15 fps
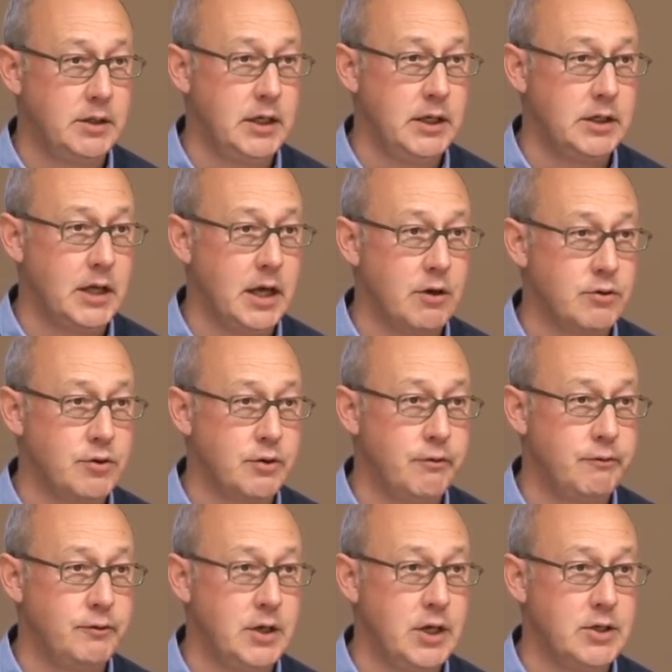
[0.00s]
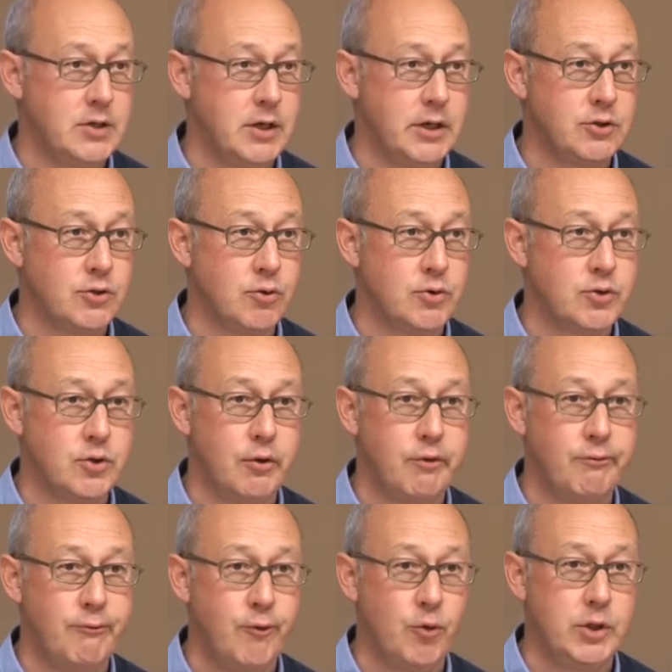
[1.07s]
details of diesel exhaust
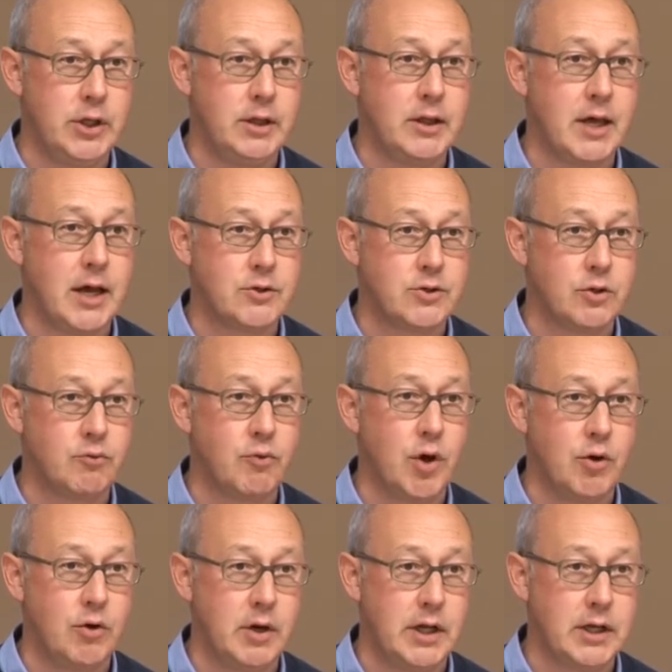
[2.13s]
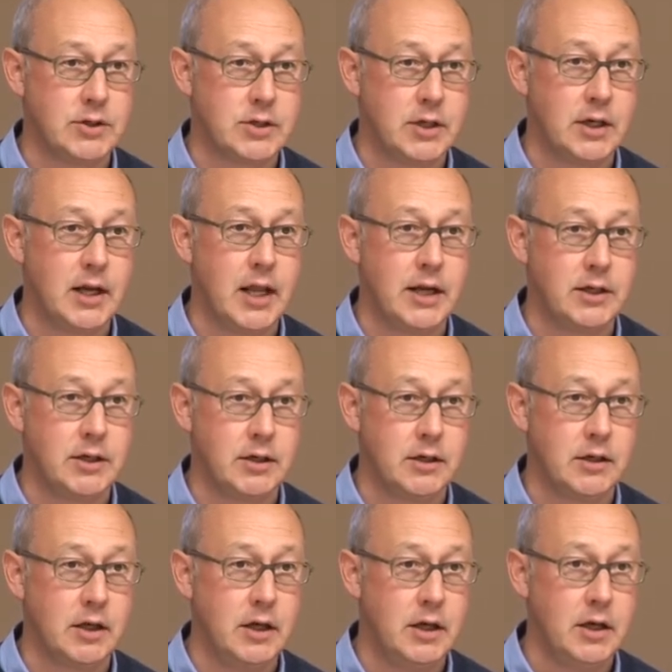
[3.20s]
on 40,000 road links in
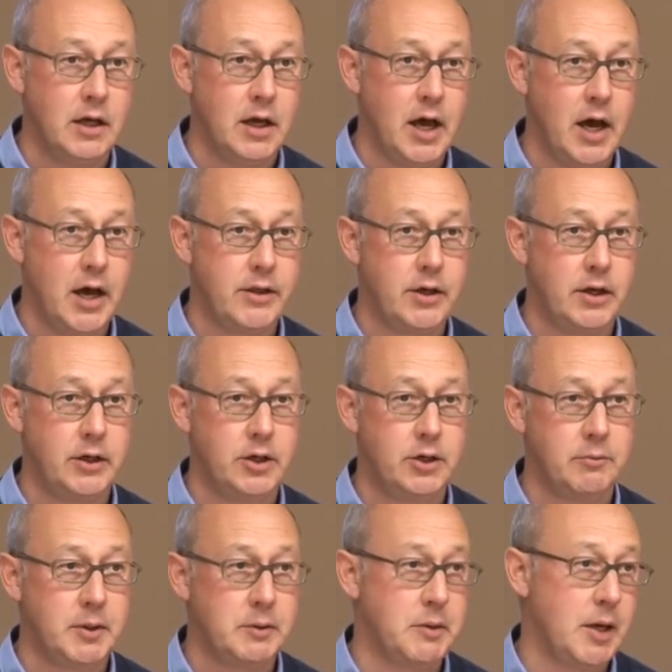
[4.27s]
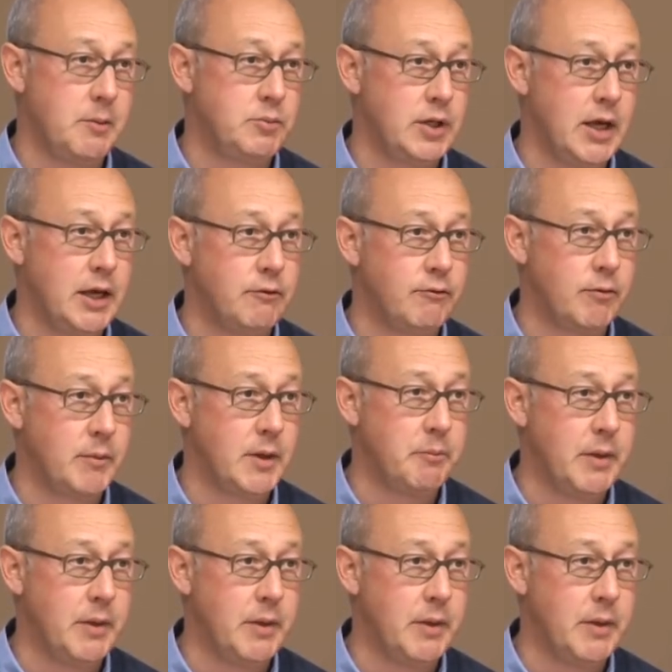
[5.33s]
London uh, that it had obtained from the